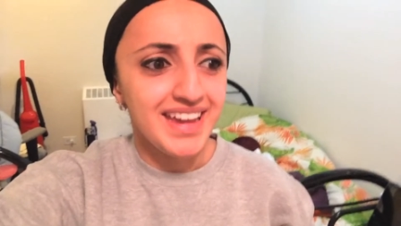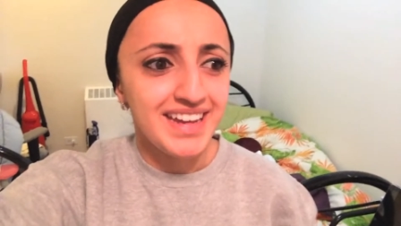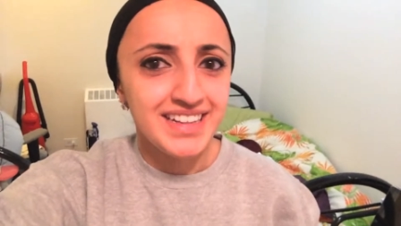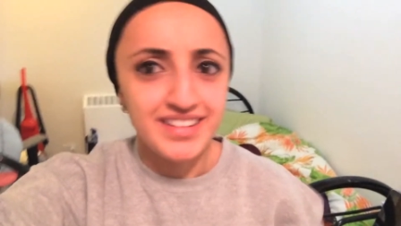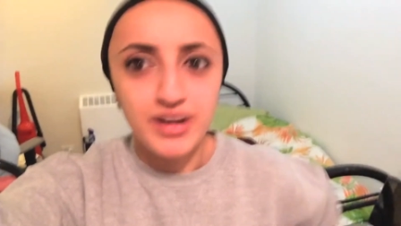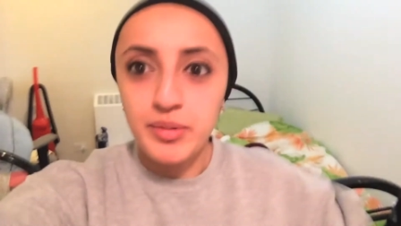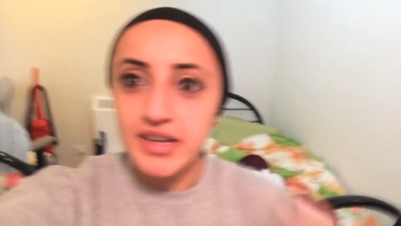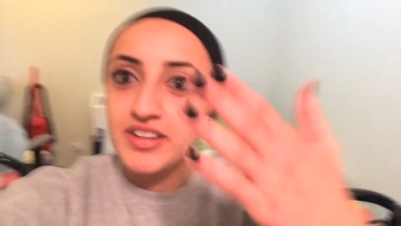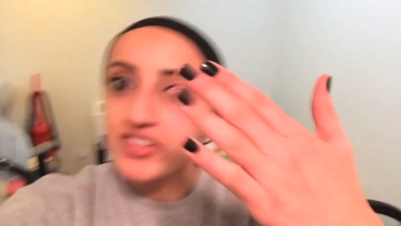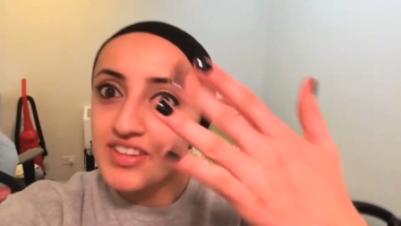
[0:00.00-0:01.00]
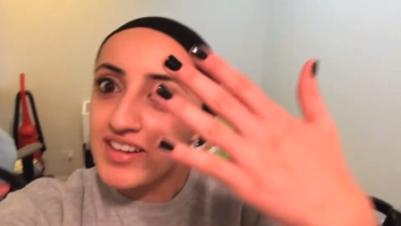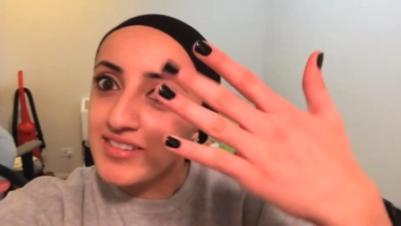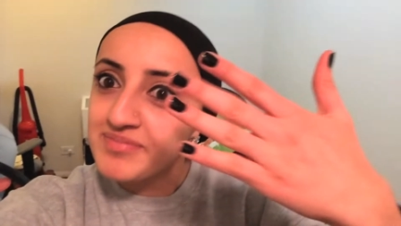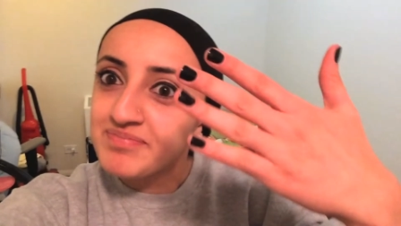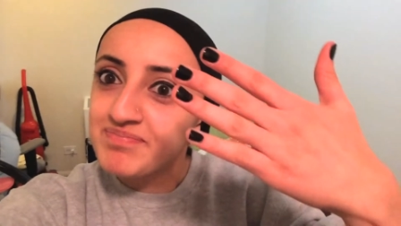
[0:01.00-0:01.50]
And I got my nails
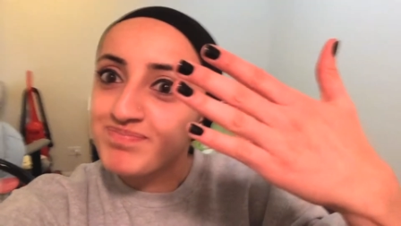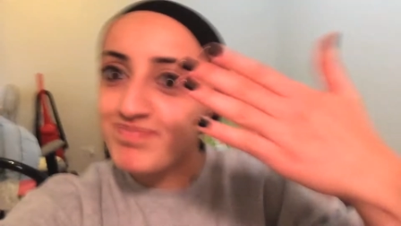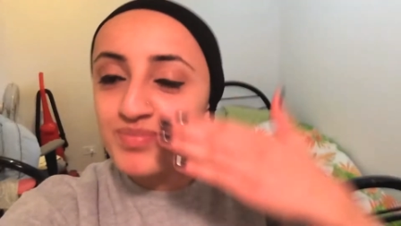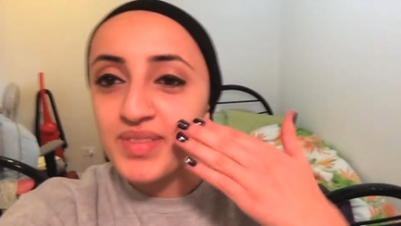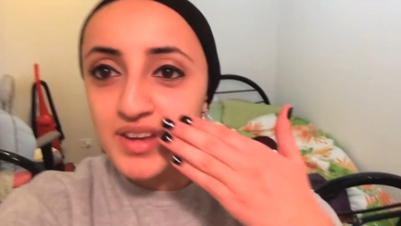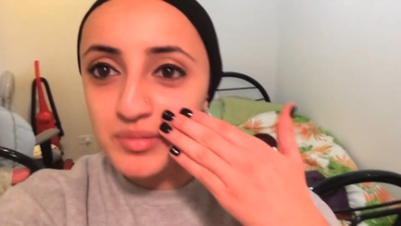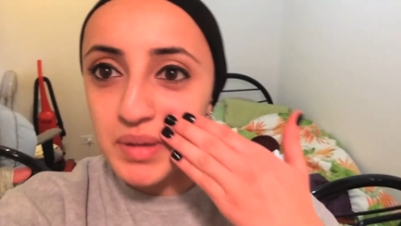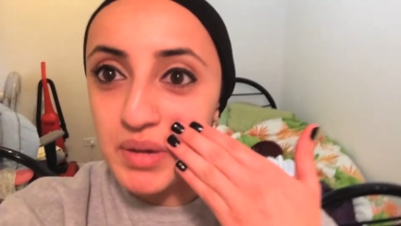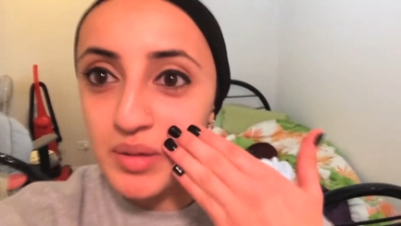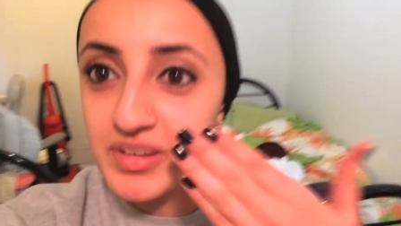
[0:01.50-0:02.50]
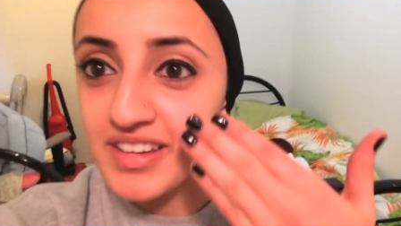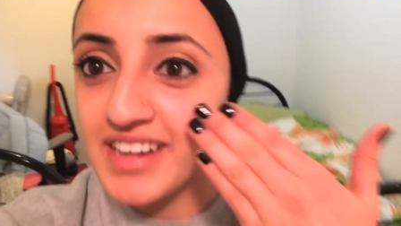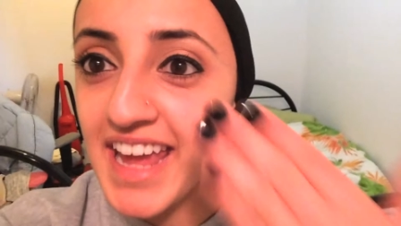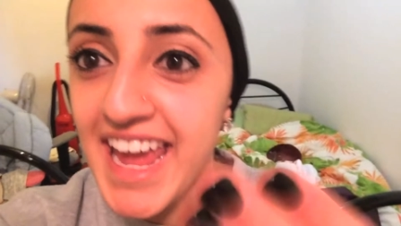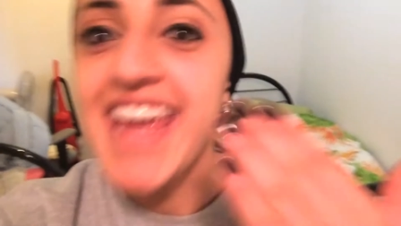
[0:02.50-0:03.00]
done. My mom's gonna
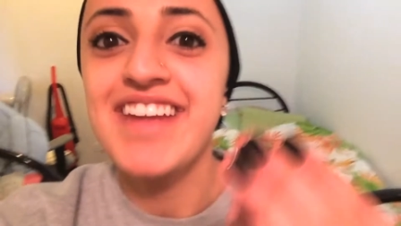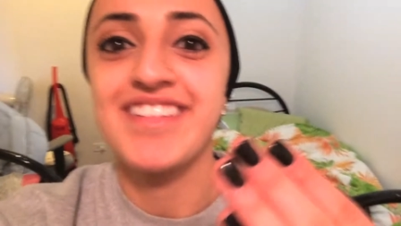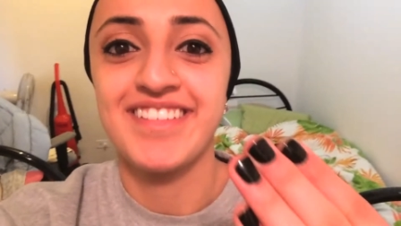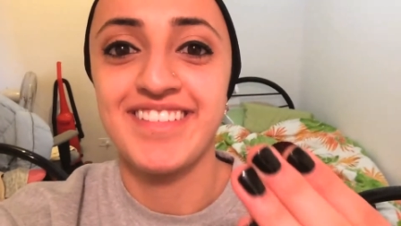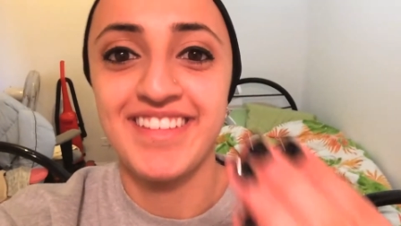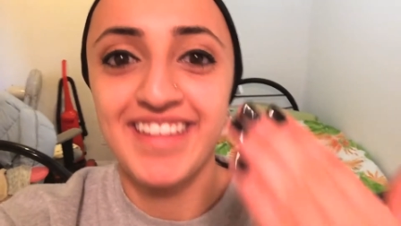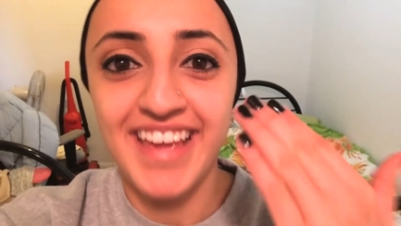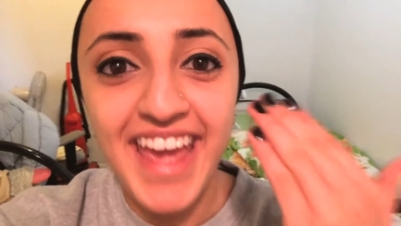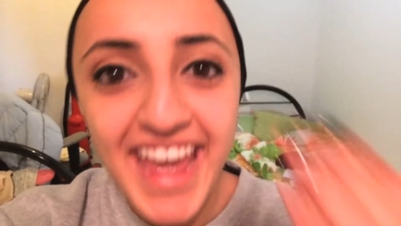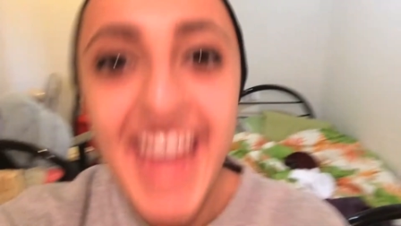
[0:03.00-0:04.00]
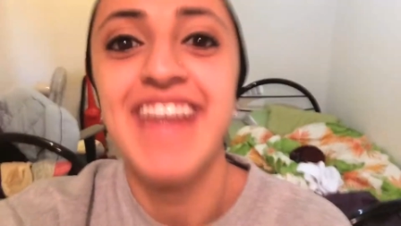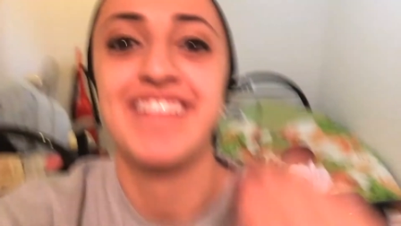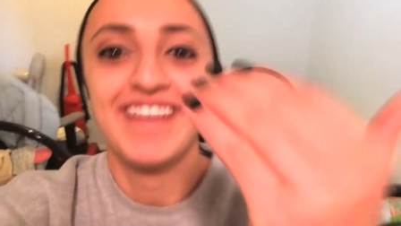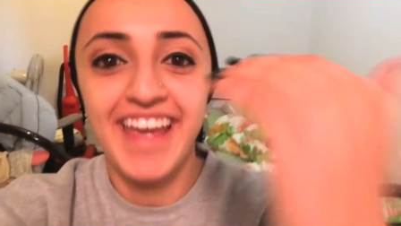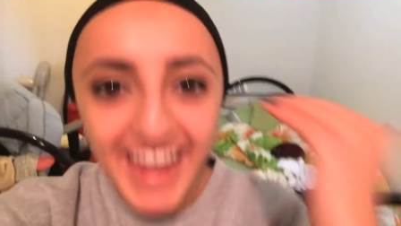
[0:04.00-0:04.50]
hate
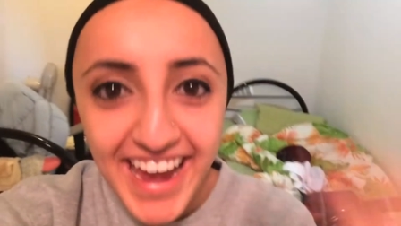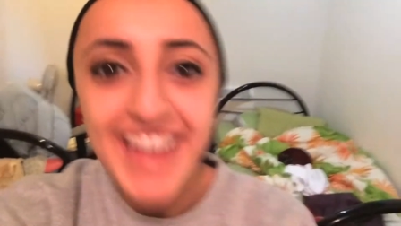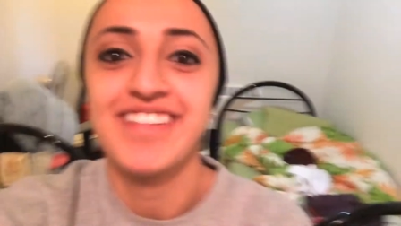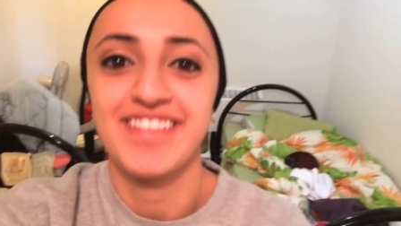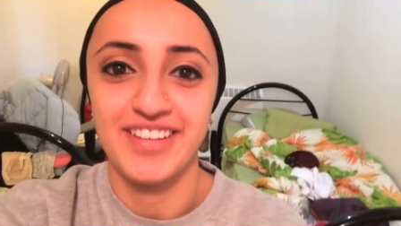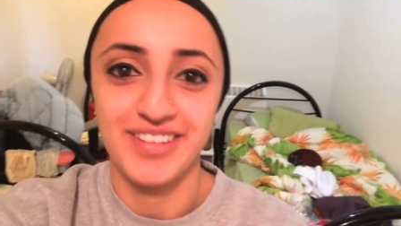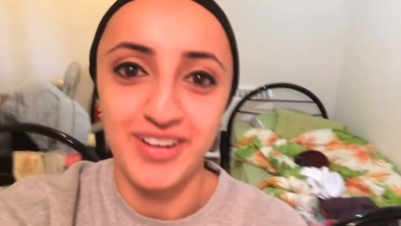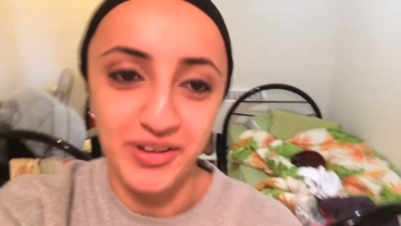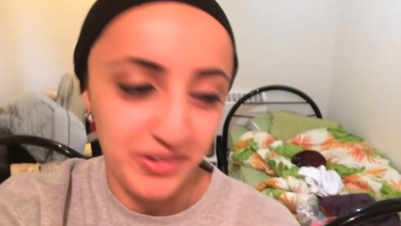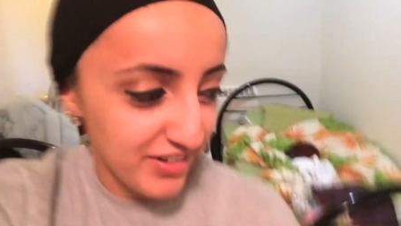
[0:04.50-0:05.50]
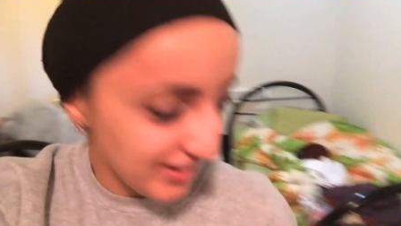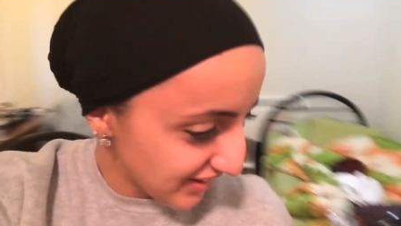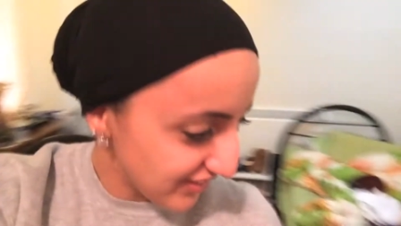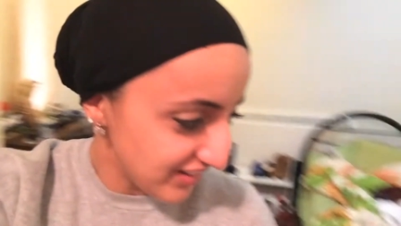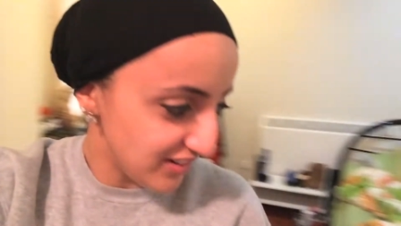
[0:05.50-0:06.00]
this color, and I
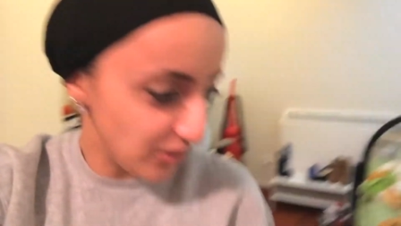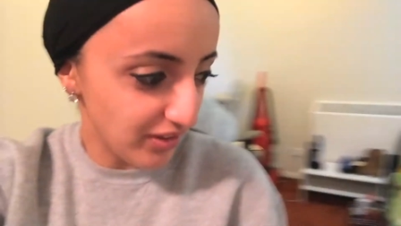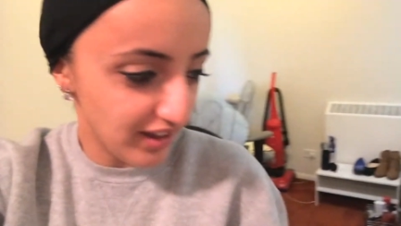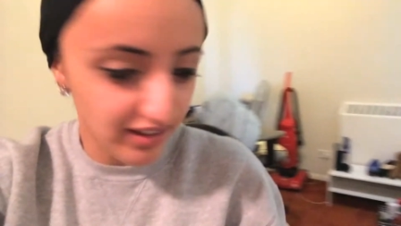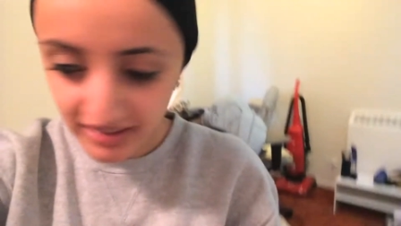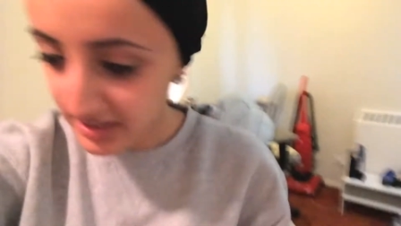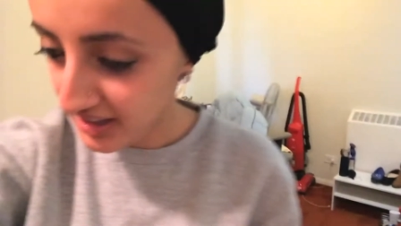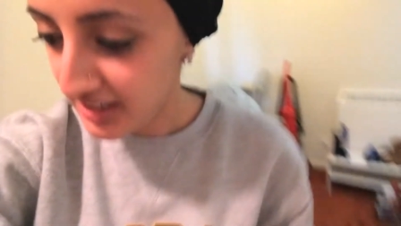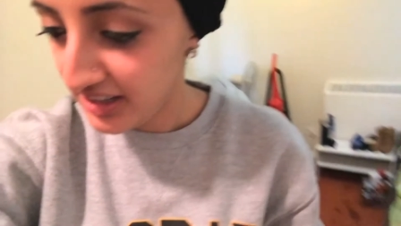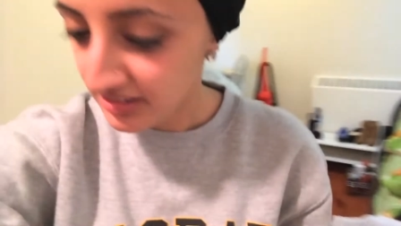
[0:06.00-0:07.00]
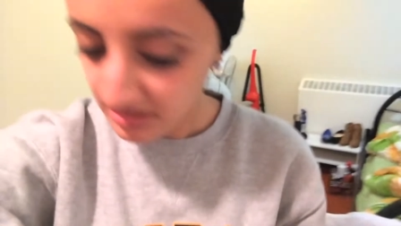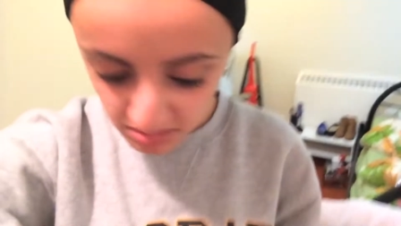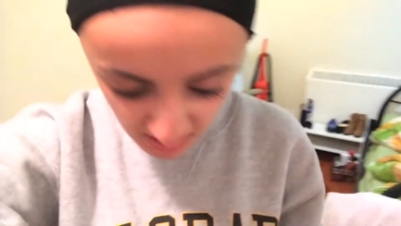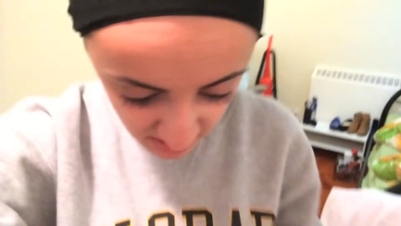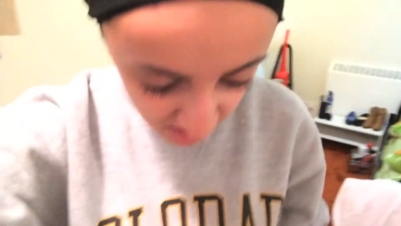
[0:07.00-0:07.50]
already know that. It's gonna
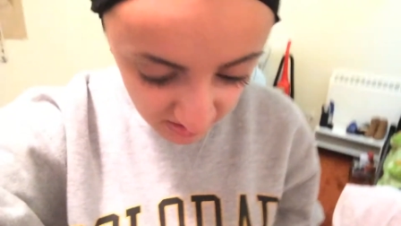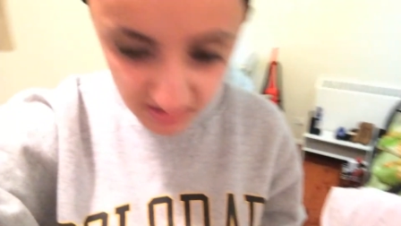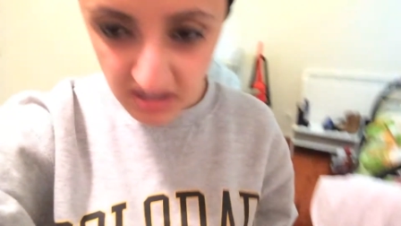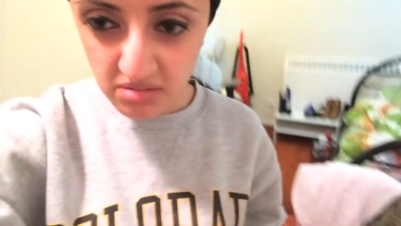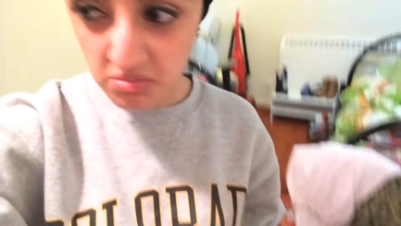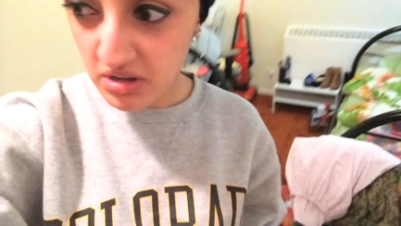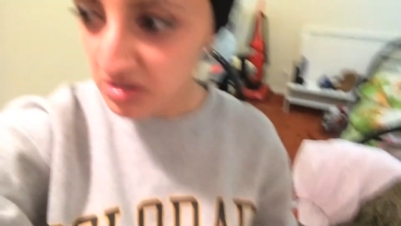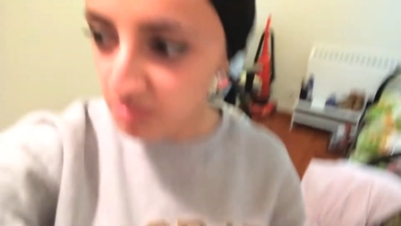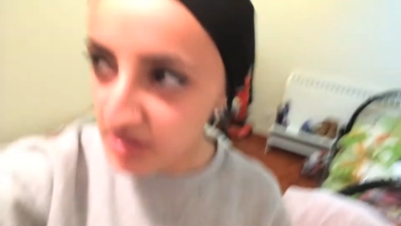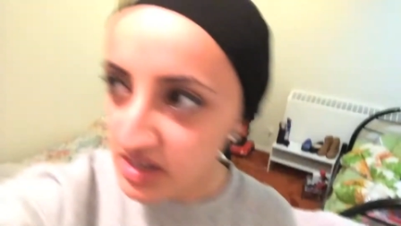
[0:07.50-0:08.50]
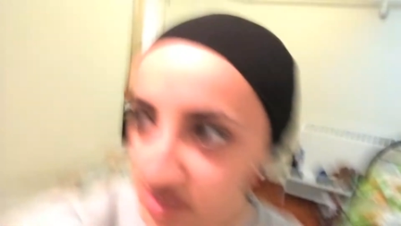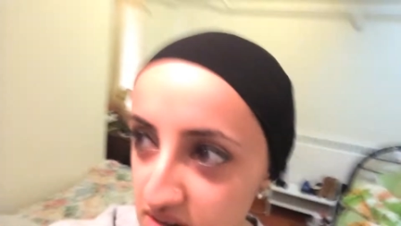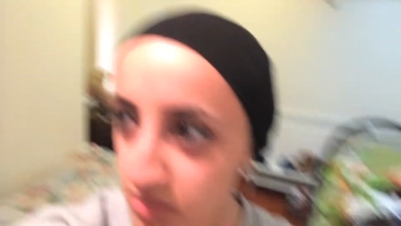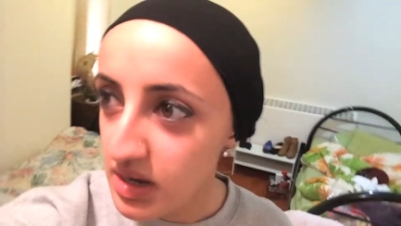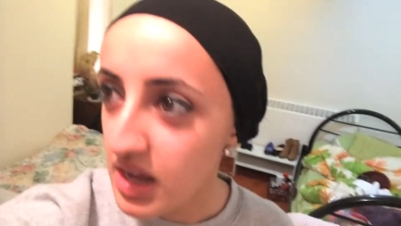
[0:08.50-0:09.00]
be like, Tasneem, why you
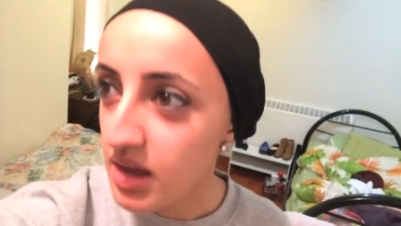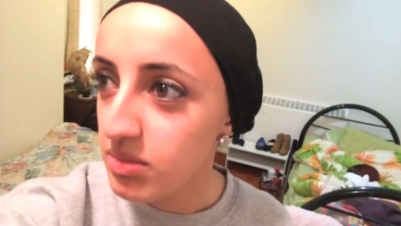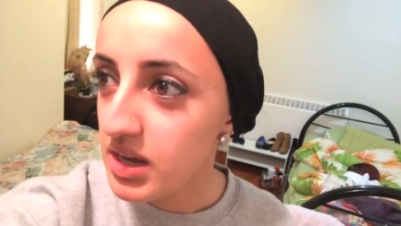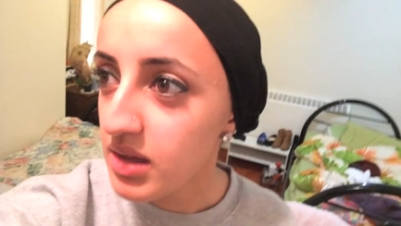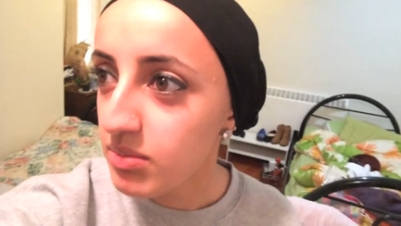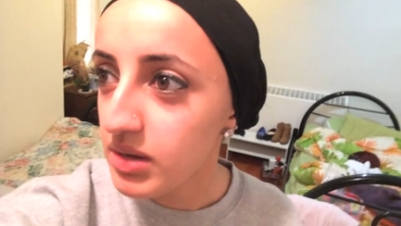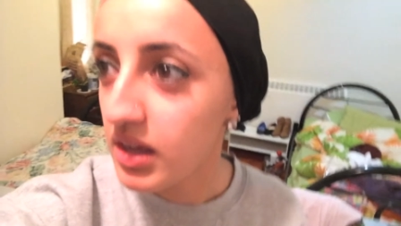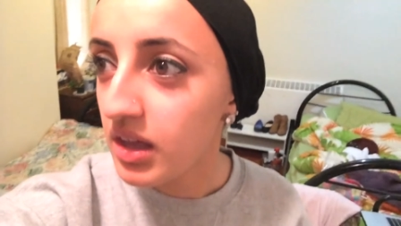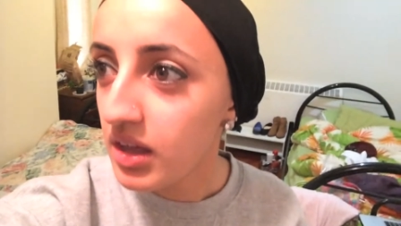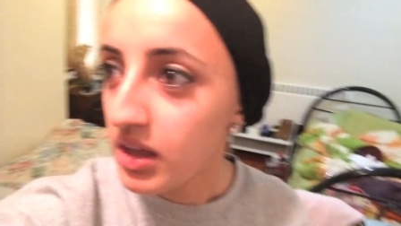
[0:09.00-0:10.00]
painted, blah, blah, blah.